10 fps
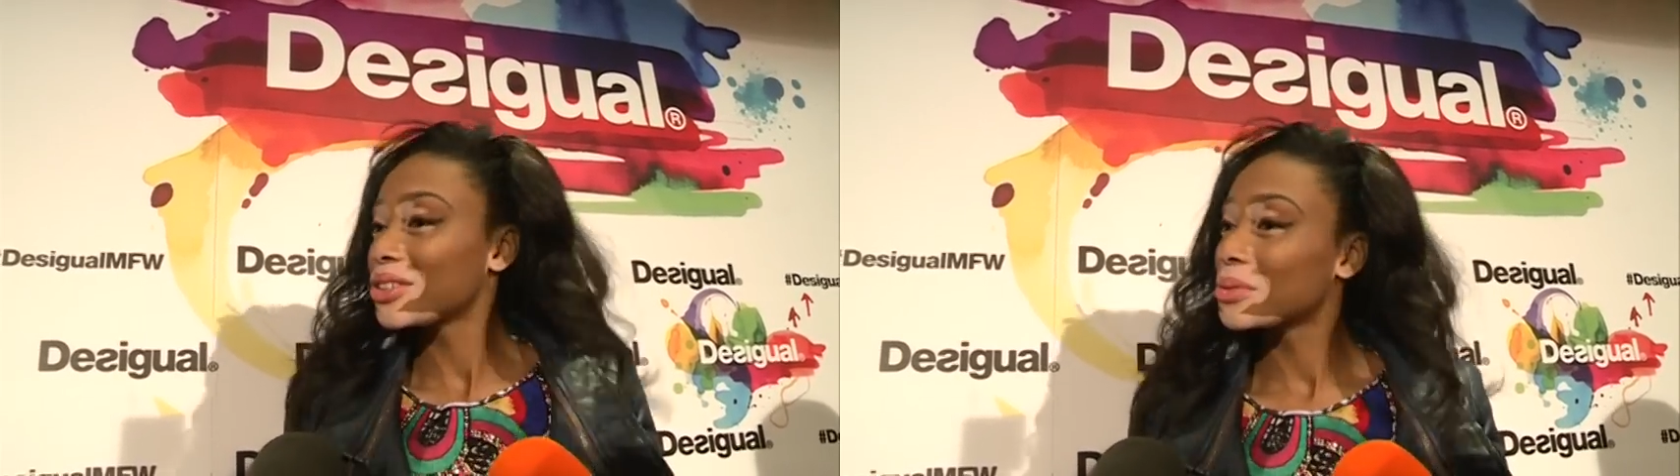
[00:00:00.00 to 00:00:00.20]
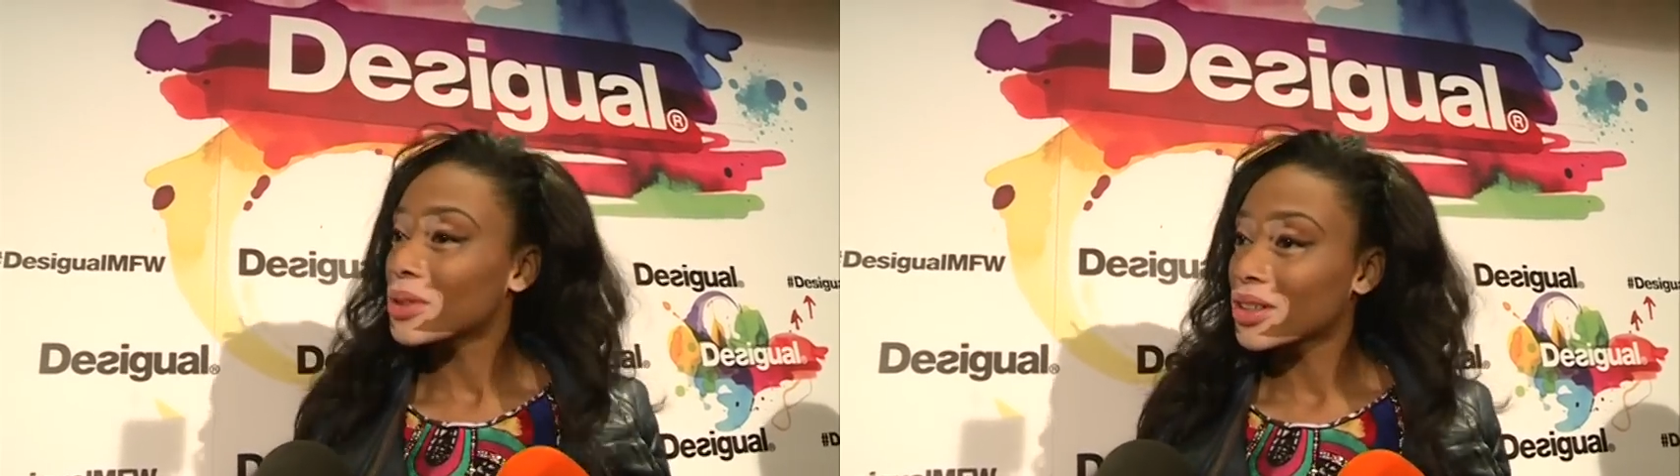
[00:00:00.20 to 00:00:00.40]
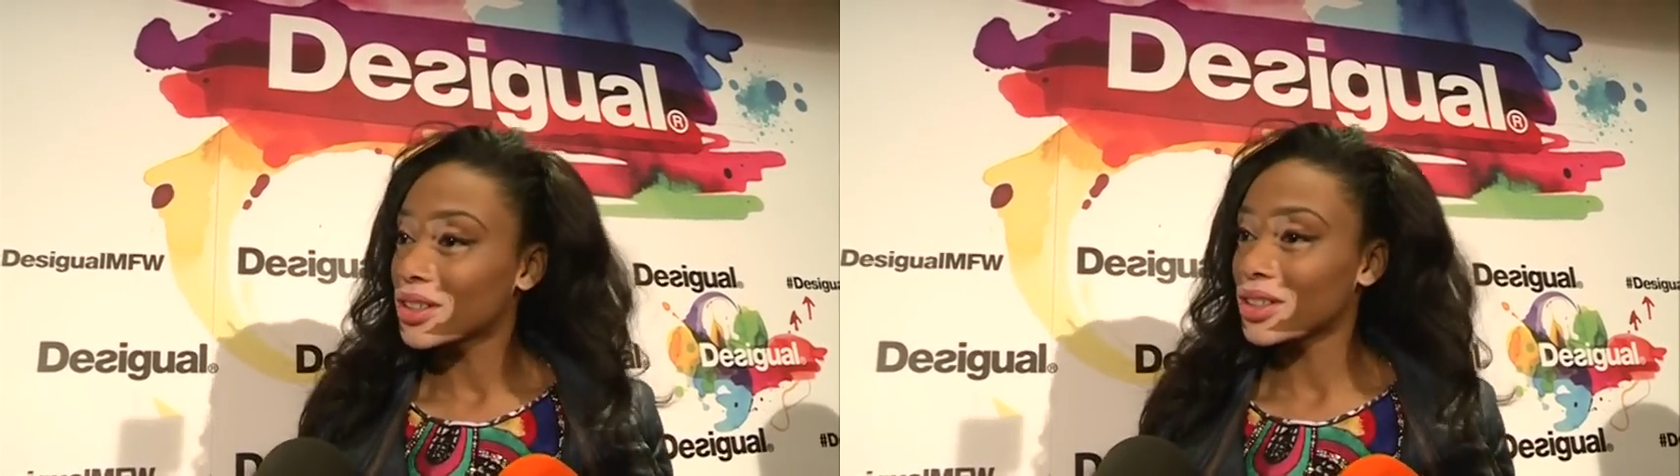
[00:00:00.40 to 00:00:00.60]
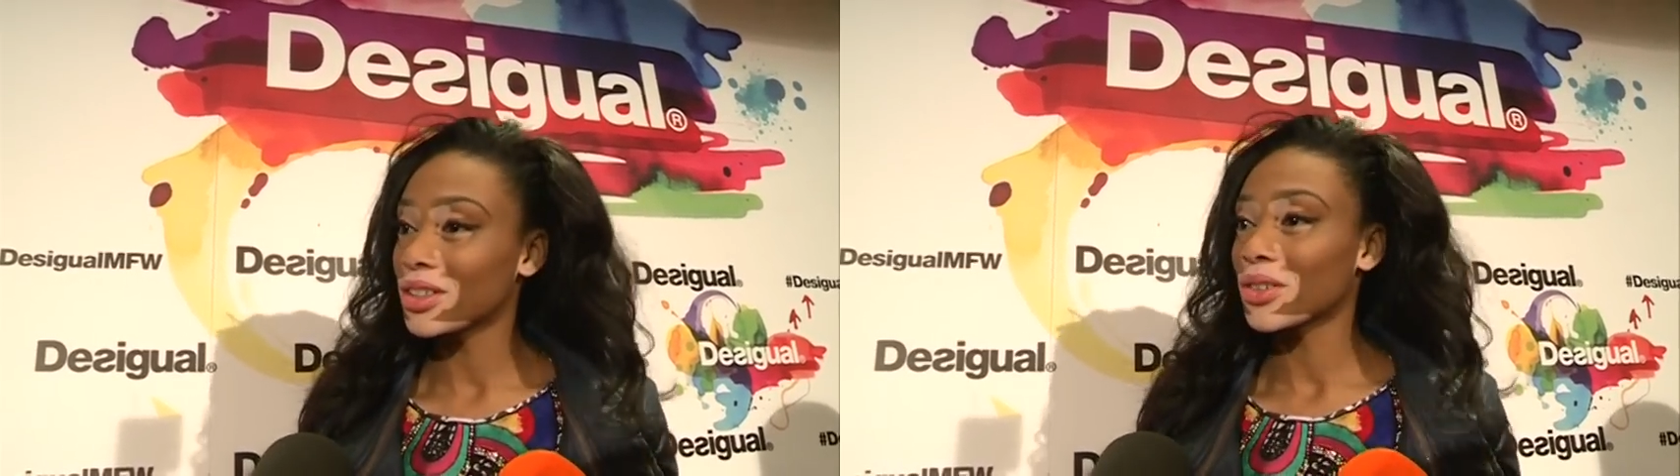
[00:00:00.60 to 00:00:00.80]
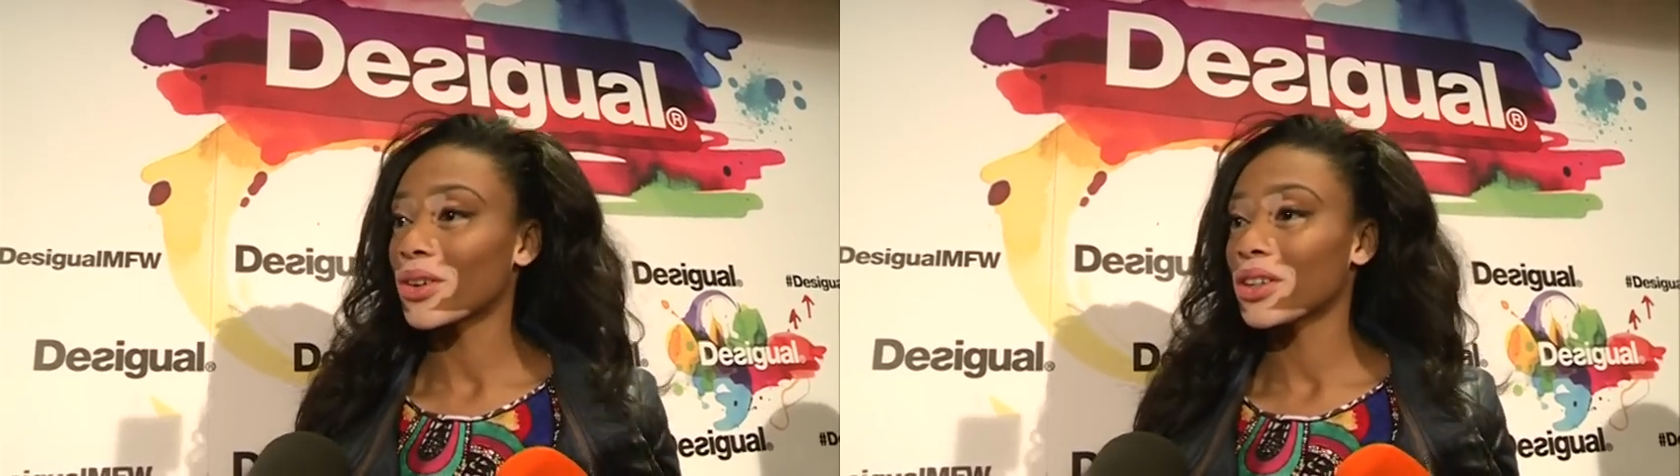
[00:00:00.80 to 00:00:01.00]

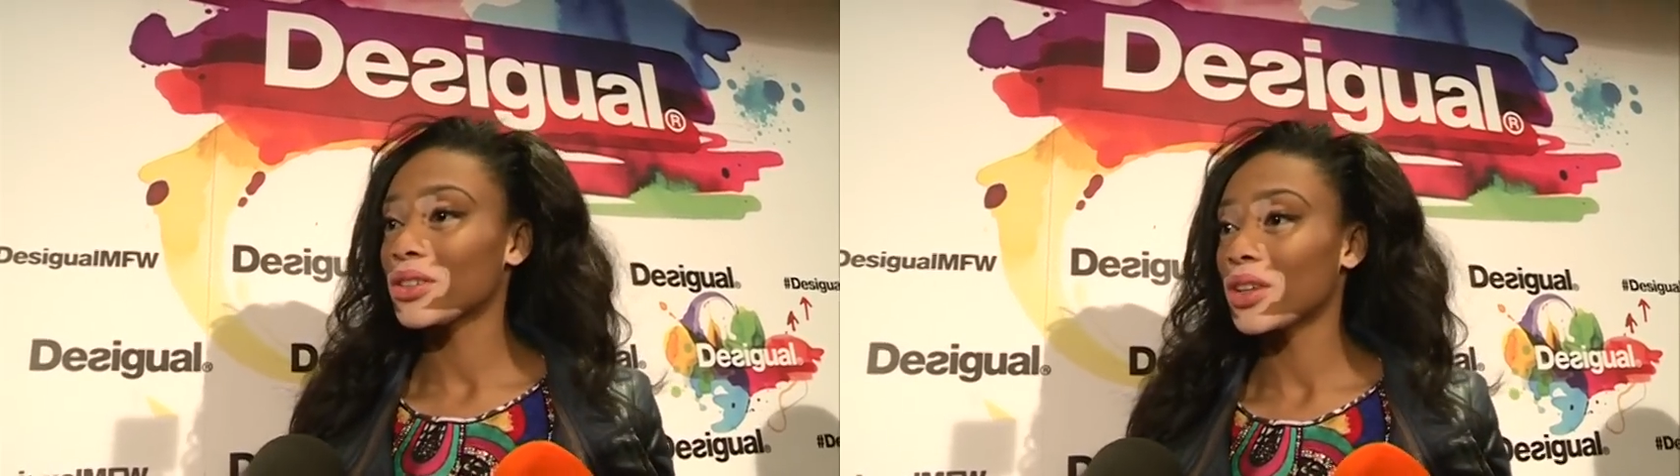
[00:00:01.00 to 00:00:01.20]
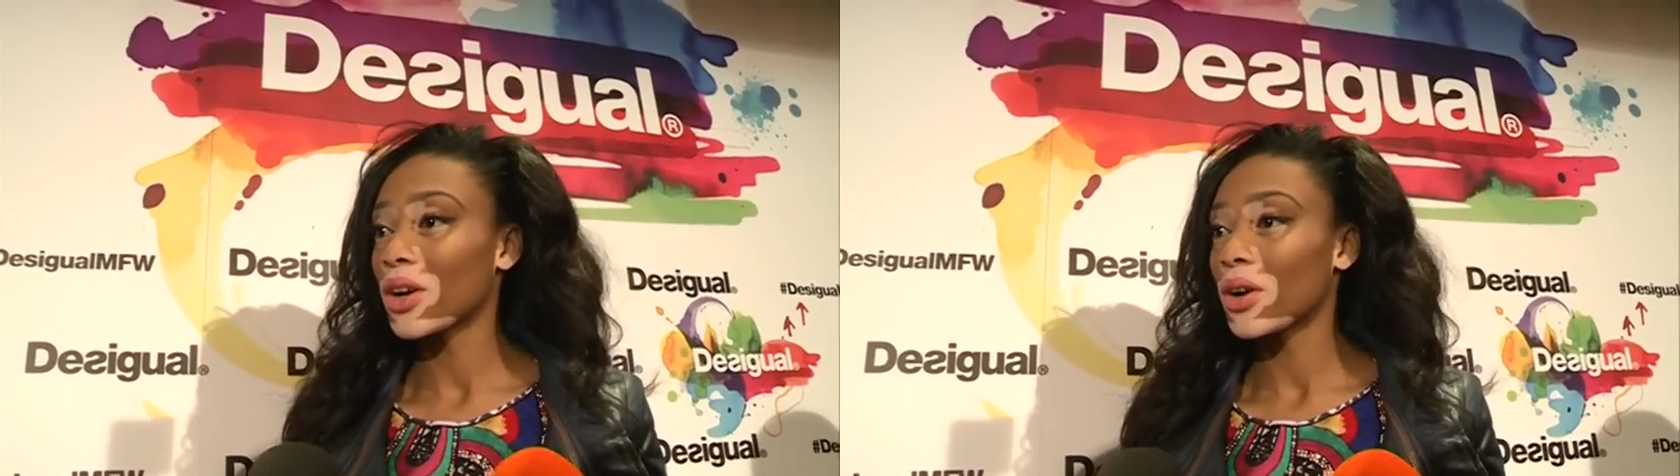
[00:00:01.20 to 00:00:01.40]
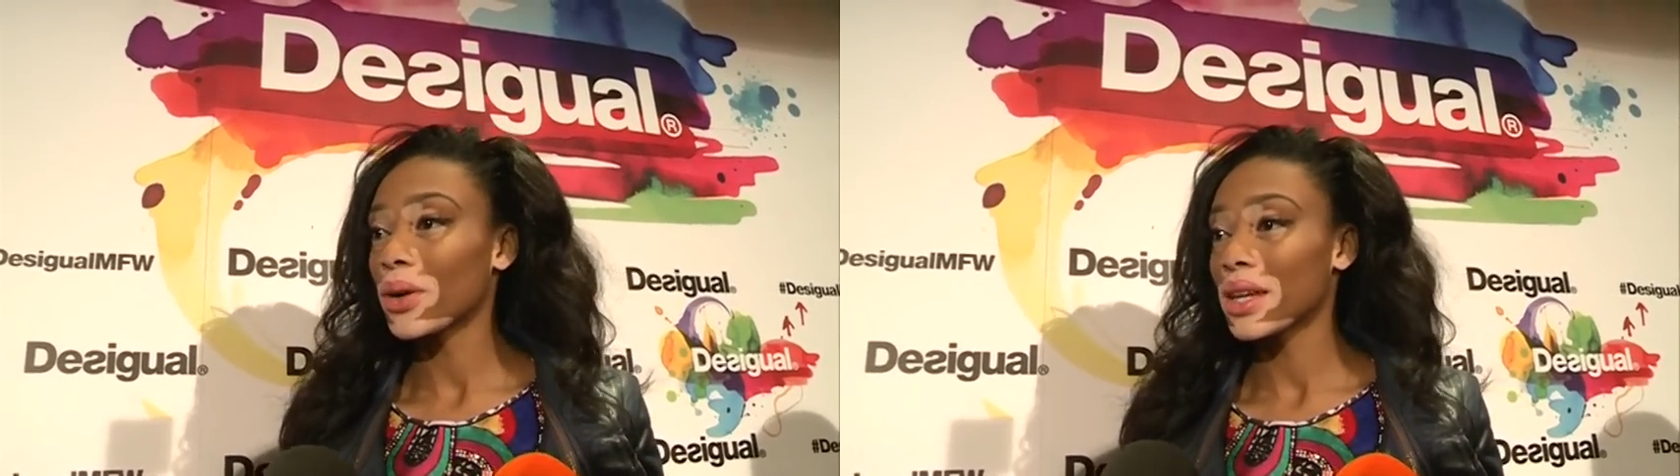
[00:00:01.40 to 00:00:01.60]
cubicle or, you know,